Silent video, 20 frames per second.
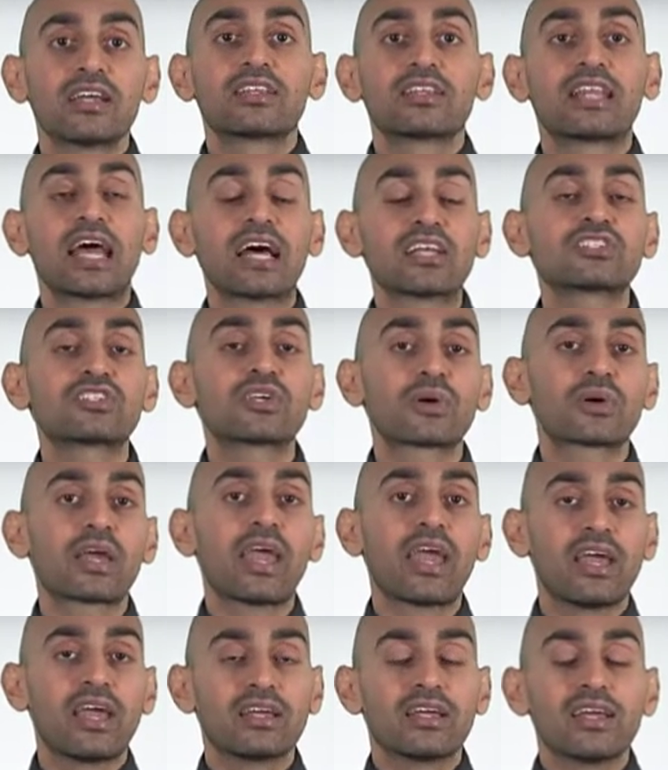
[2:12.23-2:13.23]
That's
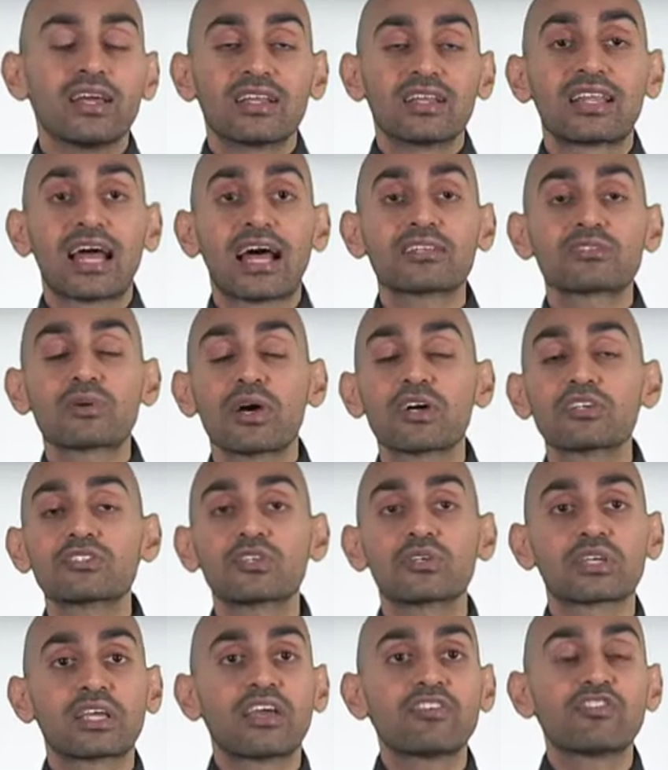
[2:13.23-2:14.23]
okay. That's why I
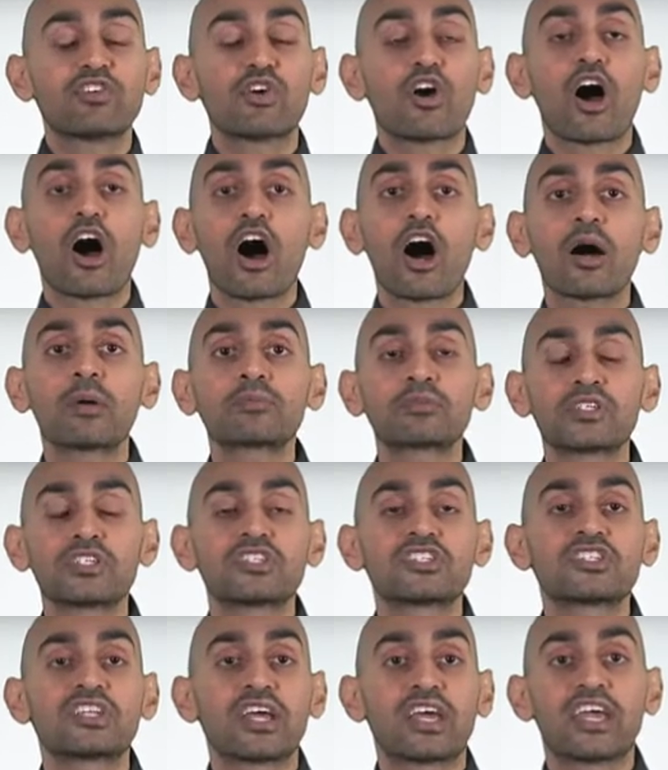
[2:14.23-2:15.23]
also gave you
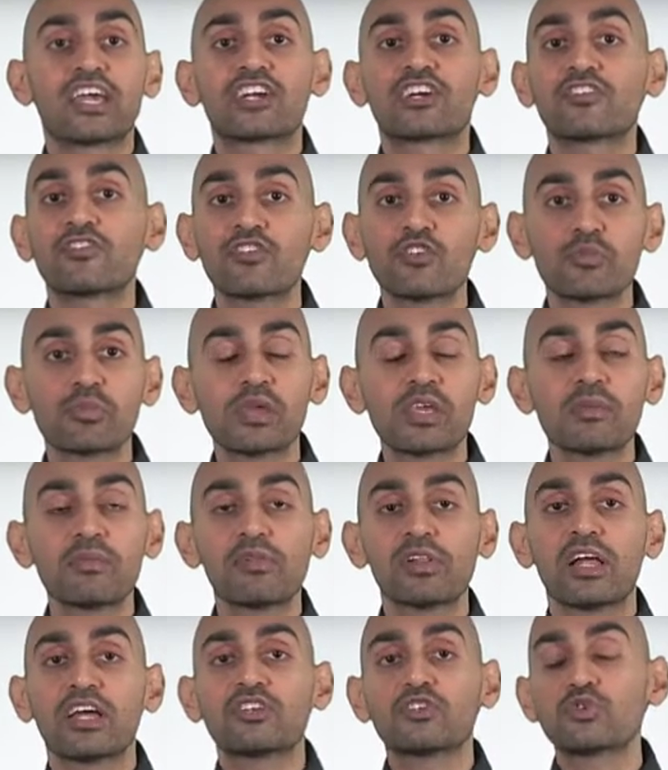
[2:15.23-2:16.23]
options to interview
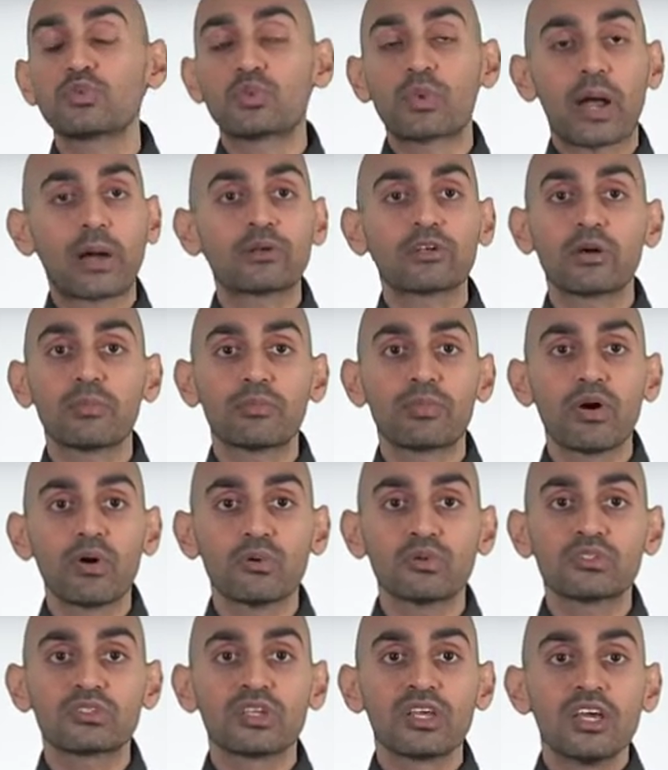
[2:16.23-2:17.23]
people and do roundup
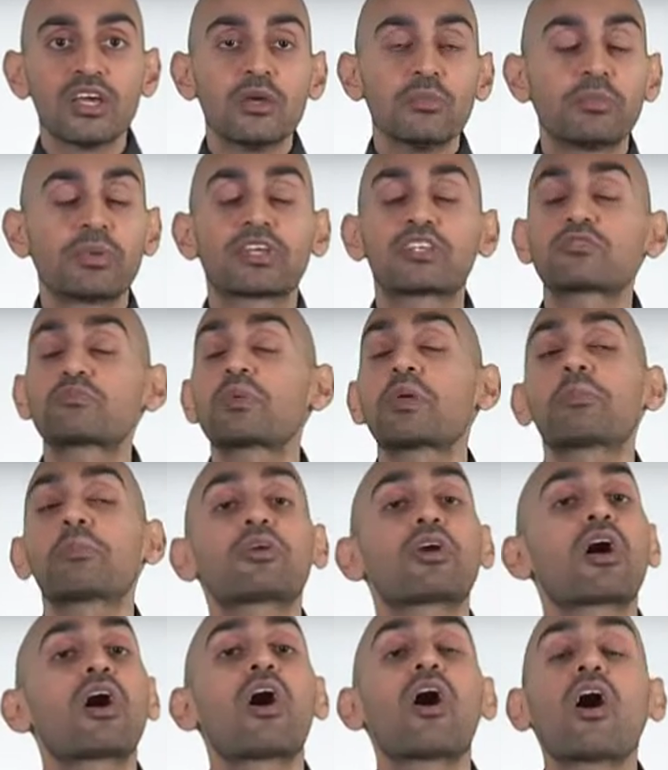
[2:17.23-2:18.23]
posts, because people
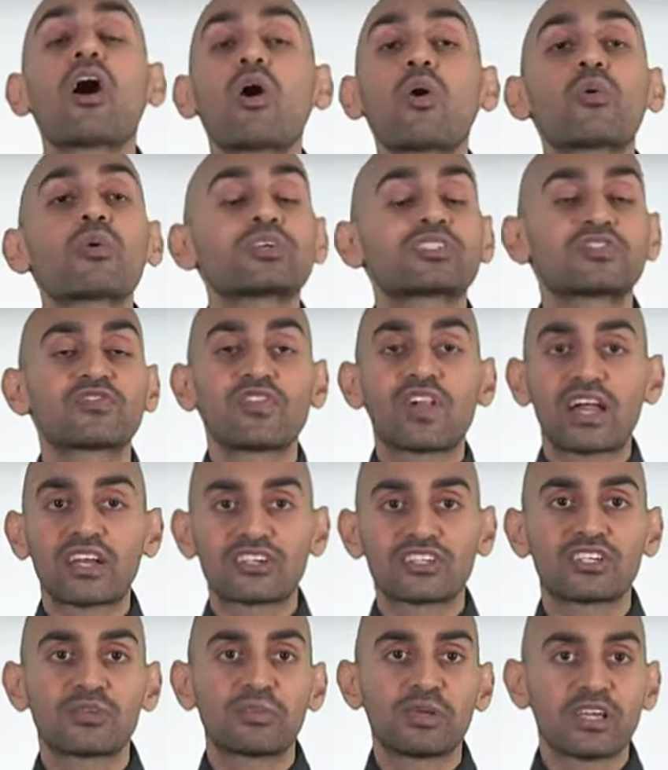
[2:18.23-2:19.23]
are always
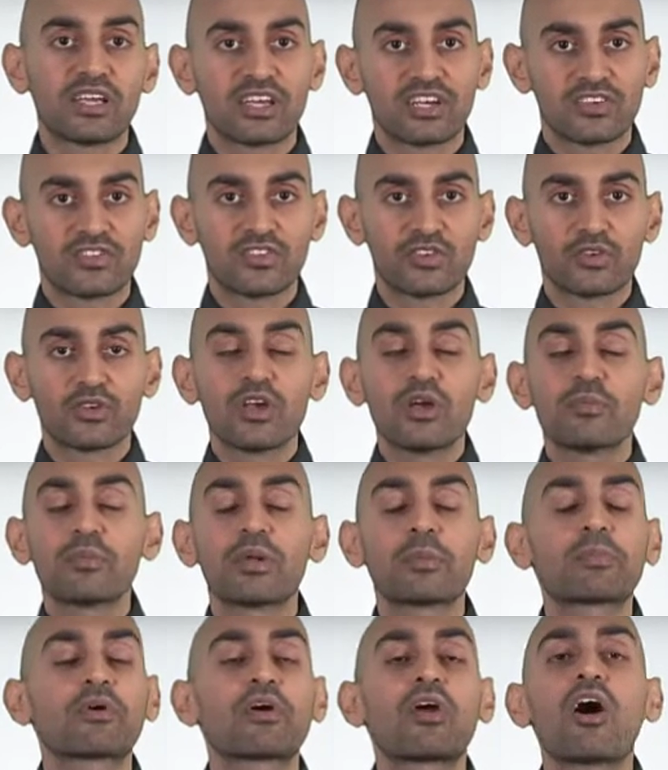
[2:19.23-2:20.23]
flattered to be interviewed.
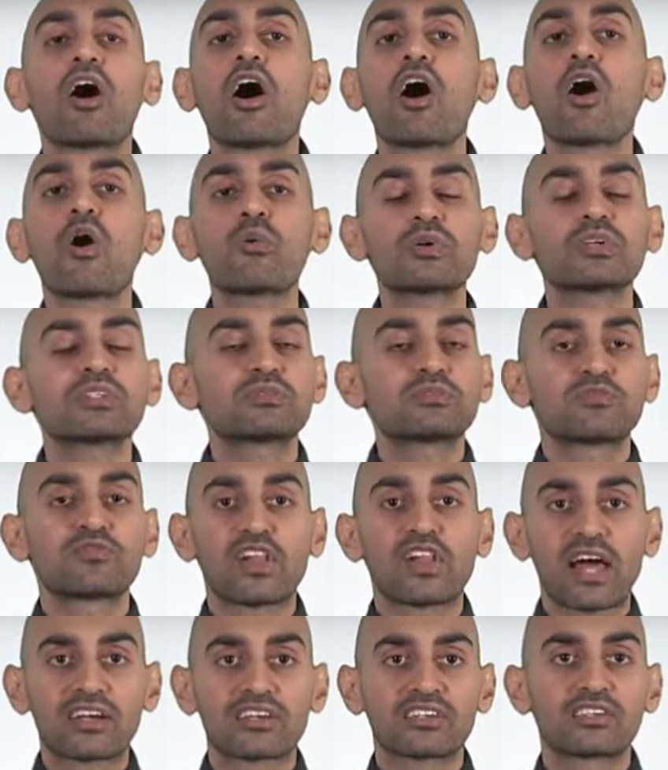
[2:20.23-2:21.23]
People are always
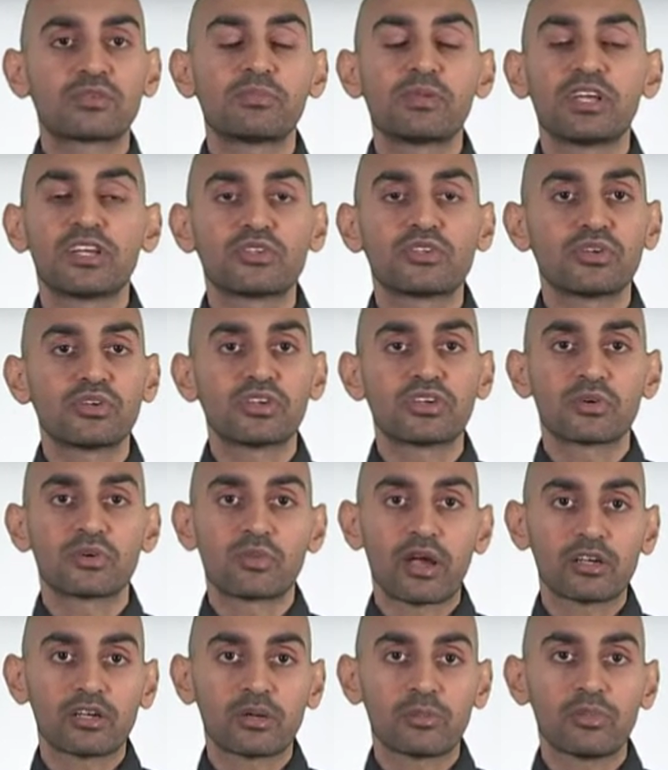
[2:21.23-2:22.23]
flattered to be included in a
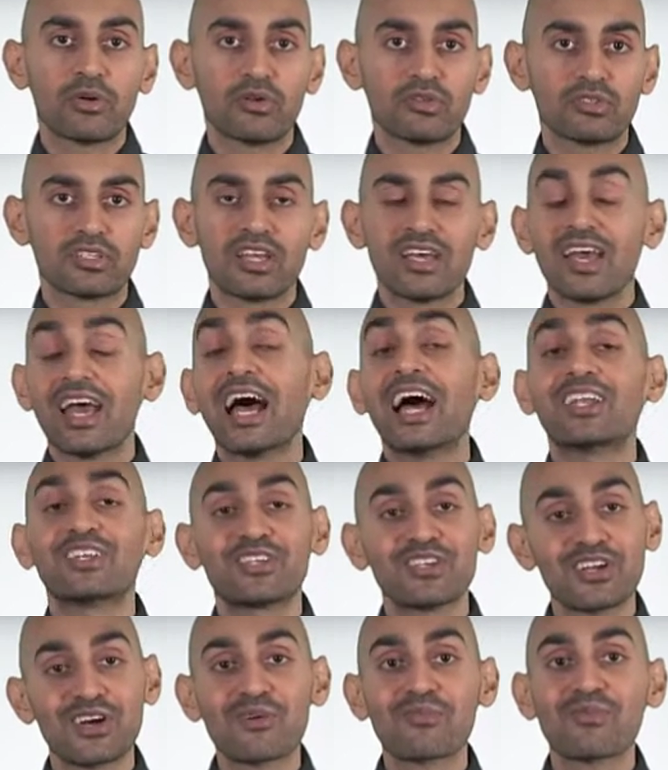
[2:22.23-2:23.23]
roundup post. And
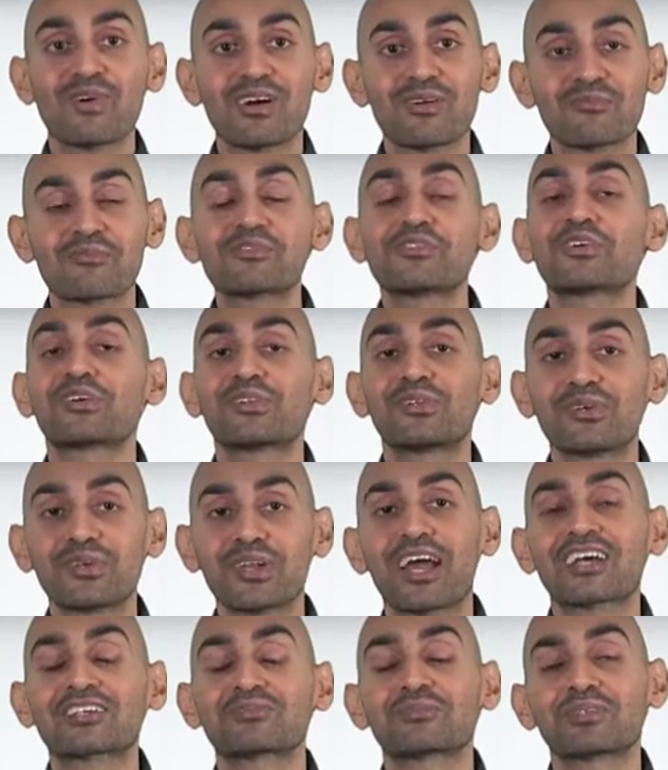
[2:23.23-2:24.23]
you know what? When you include
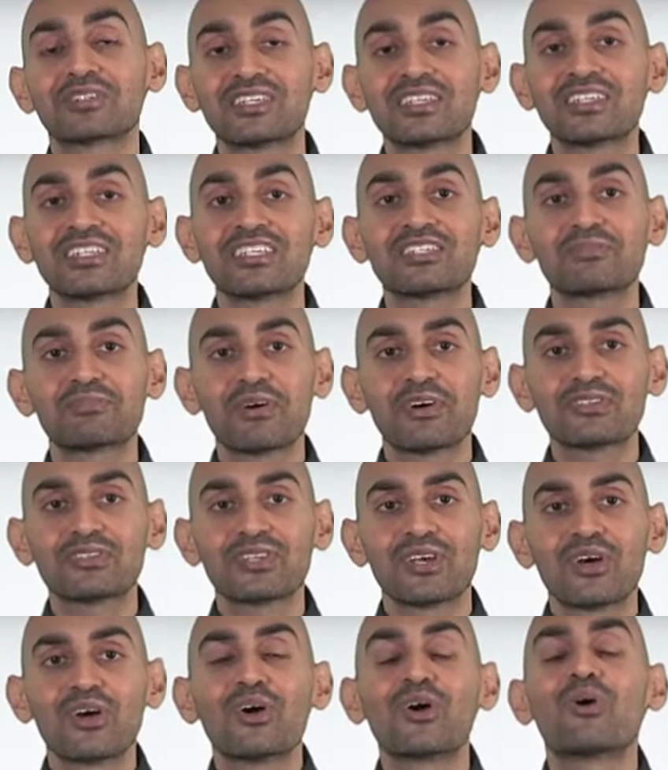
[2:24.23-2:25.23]
experts in these posts,
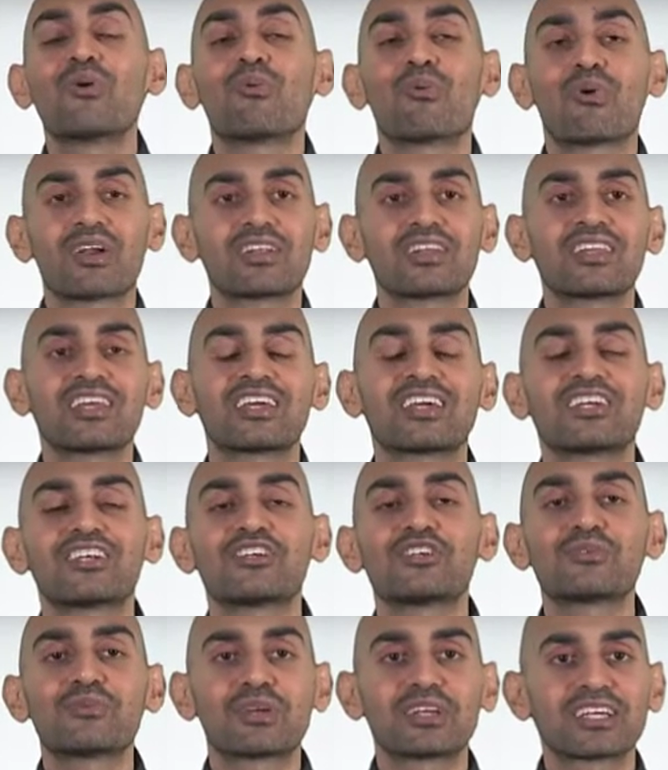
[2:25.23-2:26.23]
what are they going to
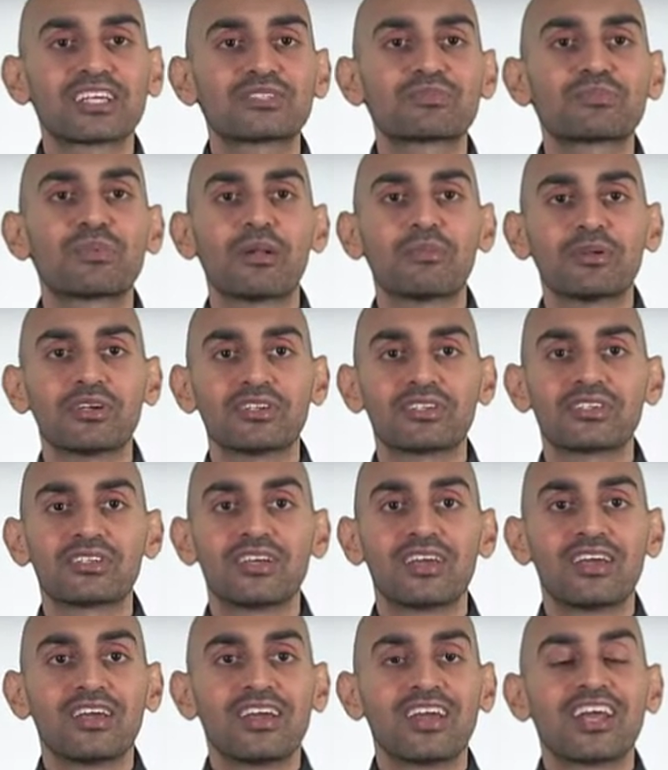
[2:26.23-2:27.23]
do when it gets published?
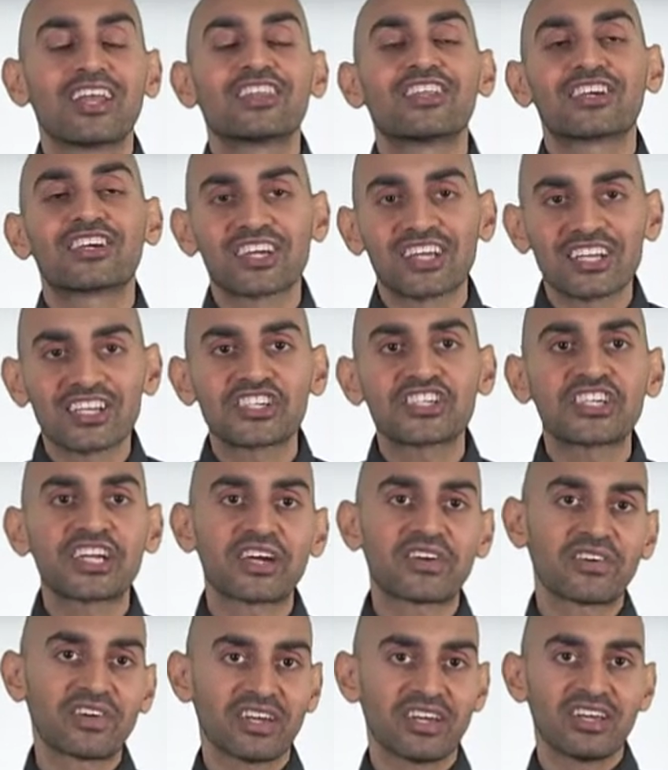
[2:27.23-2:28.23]
They're going to
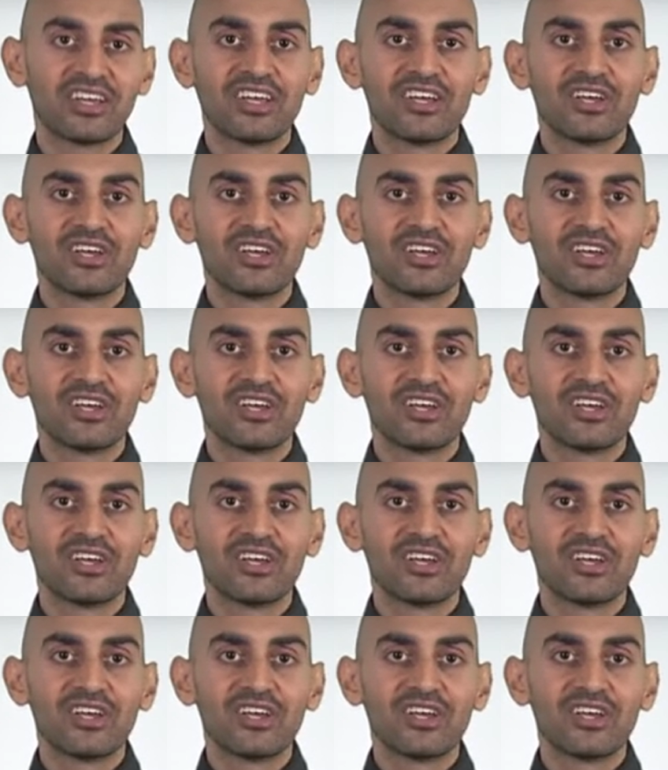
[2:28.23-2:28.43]
share it.